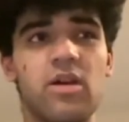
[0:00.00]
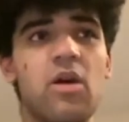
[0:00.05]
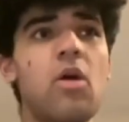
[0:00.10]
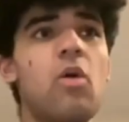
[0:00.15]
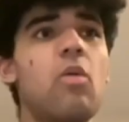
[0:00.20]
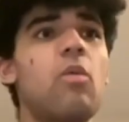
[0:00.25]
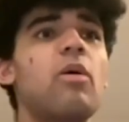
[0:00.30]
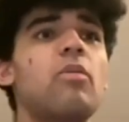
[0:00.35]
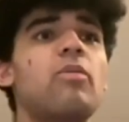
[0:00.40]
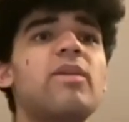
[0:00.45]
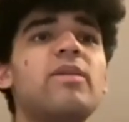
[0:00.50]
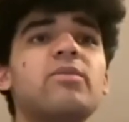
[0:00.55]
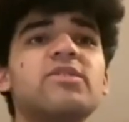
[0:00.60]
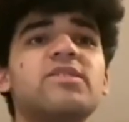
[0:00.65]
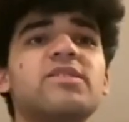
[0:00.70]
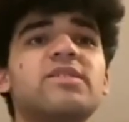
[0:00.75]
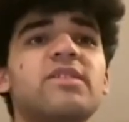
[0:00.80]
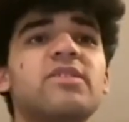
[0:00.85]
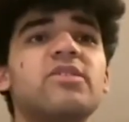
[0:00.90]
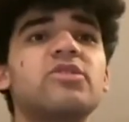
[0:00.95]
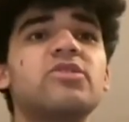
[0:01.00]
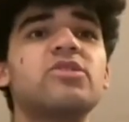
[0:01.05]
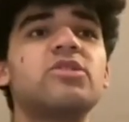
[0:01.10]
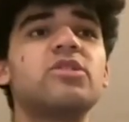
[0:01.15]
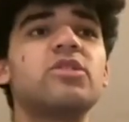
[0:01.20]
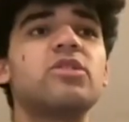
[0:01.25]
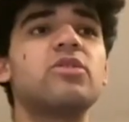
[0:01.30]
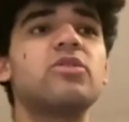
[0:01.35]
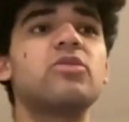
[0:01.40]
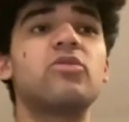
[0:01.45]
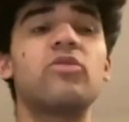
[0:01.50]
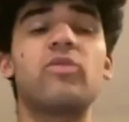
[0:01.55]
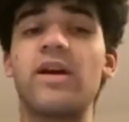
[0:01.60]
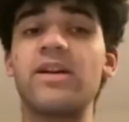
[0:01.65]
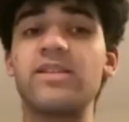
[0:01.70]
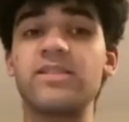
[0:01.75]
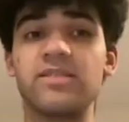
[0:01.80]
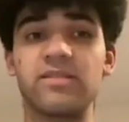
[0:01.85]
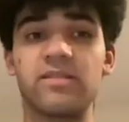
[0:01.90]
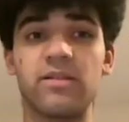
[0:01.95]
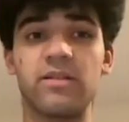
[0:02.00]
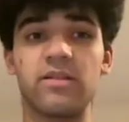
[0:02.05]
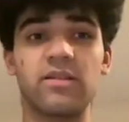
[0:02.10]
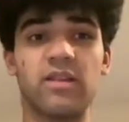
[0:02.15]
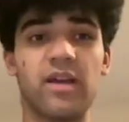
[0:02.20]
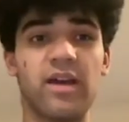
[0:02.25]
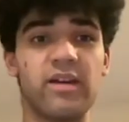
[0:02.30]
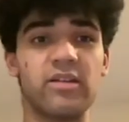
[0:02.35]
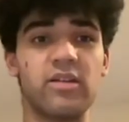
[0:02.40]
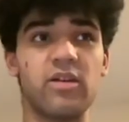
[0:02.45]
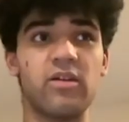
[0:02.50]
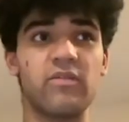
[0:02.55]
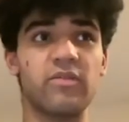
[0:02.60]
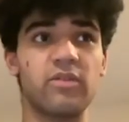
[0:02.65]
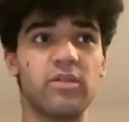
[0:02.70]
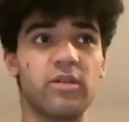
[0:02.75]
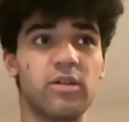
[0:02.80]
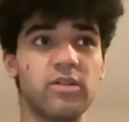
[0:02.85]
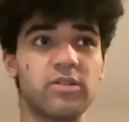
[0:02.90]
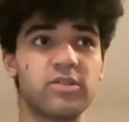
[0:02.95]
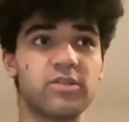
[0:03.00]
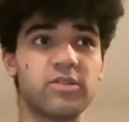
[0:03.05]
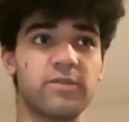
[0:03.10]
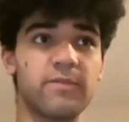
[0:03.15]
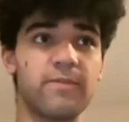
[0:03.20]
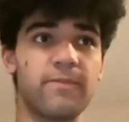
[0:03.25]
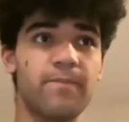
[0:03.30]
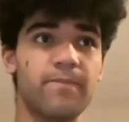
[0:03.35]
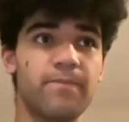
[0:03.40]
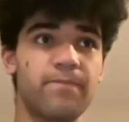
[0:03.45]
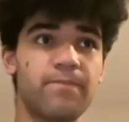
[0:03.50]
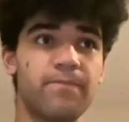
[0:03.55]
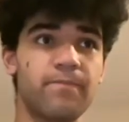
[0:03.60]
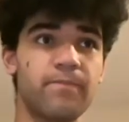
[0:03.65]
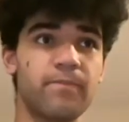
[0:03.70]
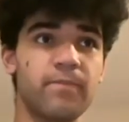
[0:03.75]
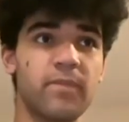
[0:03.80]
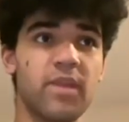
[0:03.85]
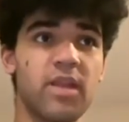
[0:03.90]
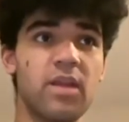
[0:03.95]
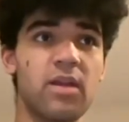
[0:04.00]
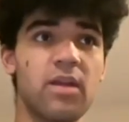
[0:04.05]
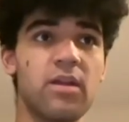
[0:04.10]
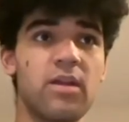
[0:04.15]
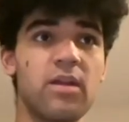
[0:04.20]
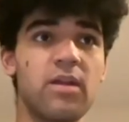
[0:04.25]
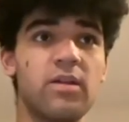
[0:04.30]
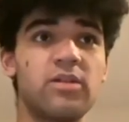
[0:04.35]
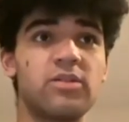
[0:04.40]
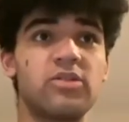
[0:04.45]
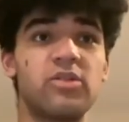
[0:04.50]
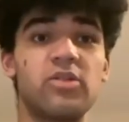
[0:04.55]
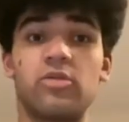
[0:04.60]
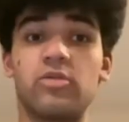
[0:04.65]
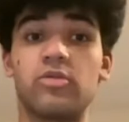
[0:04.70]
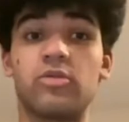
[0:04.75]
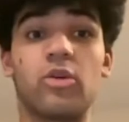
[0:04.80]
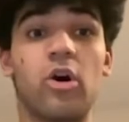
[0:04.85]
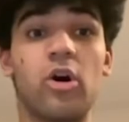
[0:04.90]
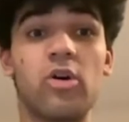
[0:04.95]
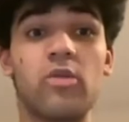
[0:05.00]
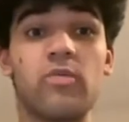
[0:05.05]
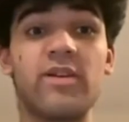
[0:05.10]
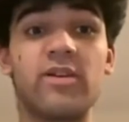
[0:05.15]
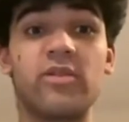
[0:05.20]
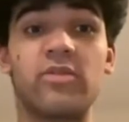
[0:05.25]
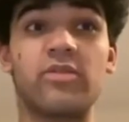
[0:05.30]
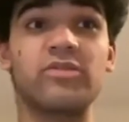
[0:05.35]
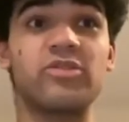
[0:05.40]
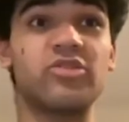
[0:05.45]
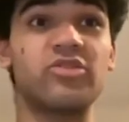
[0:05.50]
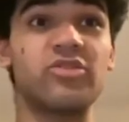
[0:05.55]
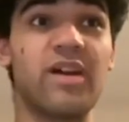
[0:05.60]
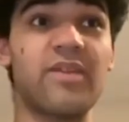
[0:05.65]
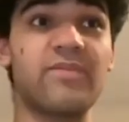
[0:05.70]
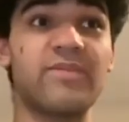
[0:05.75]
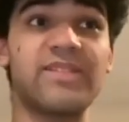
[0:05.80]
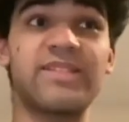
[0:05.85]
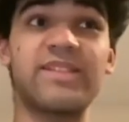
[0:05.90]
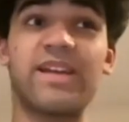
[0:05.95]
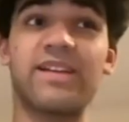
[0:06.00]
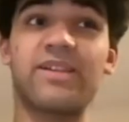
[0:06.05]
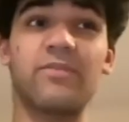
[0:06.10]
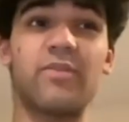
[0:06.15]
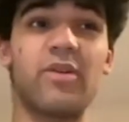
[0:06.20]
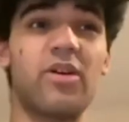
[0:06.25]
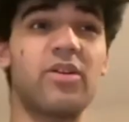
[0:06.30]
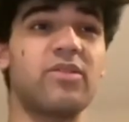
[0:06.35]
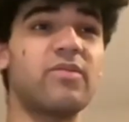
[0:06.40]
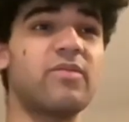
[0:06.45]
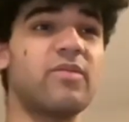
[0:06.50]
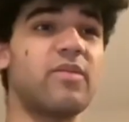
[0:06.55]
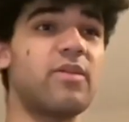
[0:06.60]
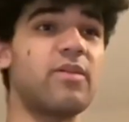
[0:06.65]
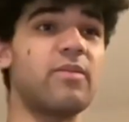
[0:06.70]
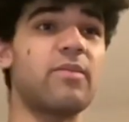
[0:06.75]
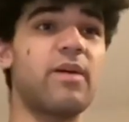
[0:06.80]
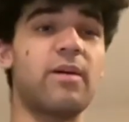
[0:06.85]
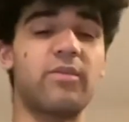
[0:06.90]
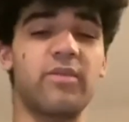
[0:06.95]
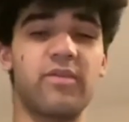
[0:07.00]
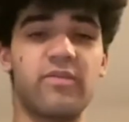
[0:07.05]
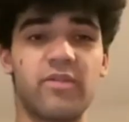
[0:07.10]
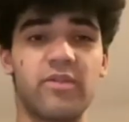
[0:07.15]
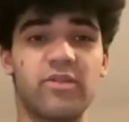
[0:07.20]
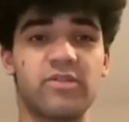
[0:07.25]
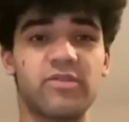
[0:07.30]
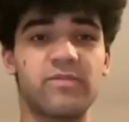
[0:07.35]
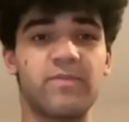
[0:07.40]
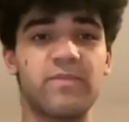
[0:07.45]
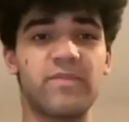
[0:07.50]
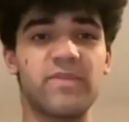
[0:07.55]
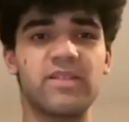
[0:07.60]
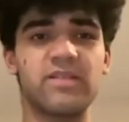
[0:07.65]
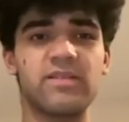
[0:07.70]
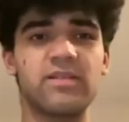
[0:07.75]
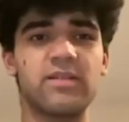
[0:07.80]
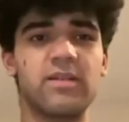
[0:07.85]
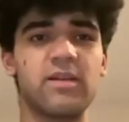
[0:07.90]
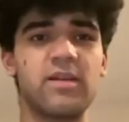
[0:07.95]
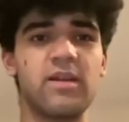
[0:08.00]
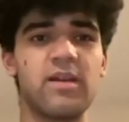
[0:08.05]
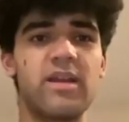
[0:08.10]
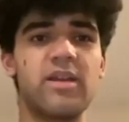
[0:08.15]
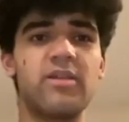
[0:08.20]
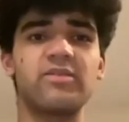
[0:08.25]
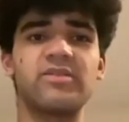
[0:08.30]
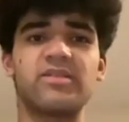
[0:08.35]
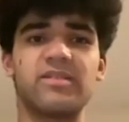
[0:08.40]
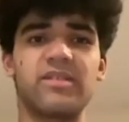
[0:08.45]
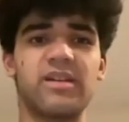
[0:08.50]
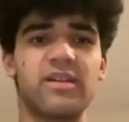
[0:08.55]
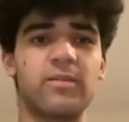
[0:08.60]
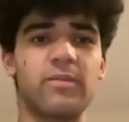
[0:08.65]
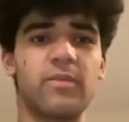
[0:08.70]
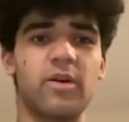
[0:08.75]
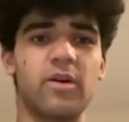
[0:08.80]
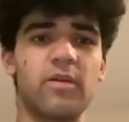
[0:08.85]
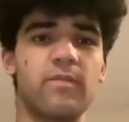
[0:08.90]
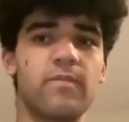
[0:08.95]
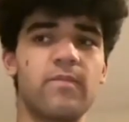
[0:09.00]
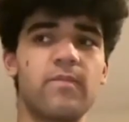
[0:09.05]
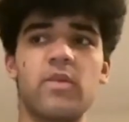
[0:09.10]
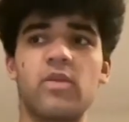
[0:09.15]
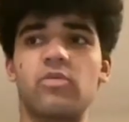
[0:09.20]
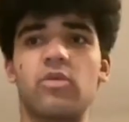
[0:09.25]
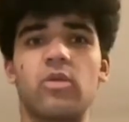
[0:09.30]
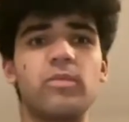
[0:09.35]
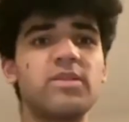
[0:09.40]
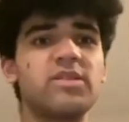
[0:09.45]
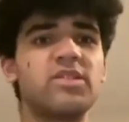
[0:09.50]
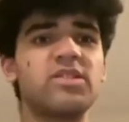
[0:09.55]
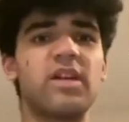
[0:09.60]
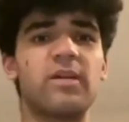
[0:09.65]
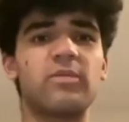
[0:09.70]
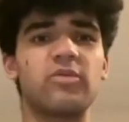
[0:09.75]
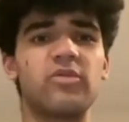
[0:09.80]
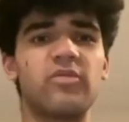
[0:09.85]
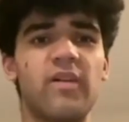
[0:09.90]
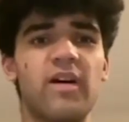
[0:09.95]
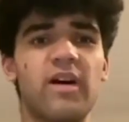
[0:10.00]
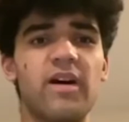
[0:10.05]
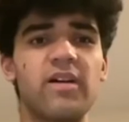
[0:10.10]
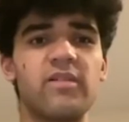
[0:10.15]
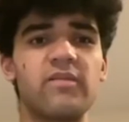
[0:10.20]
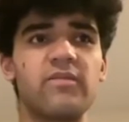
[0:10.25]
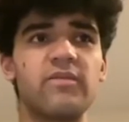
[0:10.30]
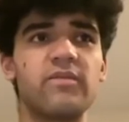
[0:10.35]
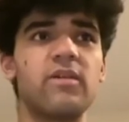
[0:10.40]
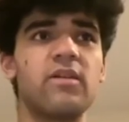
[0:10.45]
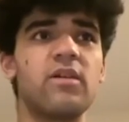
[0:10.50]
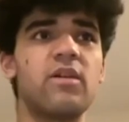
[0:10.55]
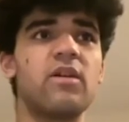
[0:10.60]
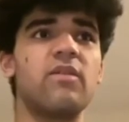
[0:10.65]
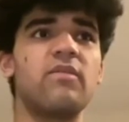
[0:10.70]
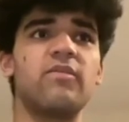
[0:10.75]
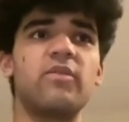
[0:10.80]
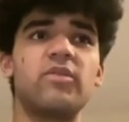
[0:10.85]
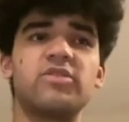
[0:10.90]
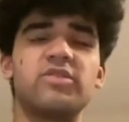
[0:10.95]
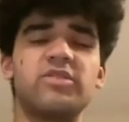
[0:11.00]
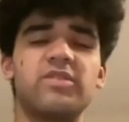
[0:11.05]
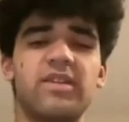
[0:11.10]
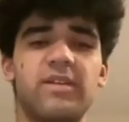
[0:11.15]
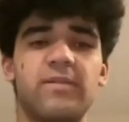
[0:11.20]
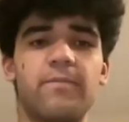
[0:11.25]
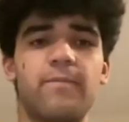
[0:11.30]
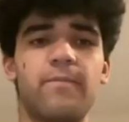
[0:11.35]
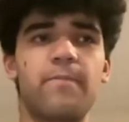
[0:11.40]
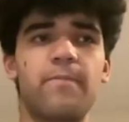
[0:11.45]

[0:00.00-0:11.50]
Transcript: while we were sinners, Christ died for us. So now we're going to try the second part of the memory verse. Here's the second part. Romans chapter 5 verses 8.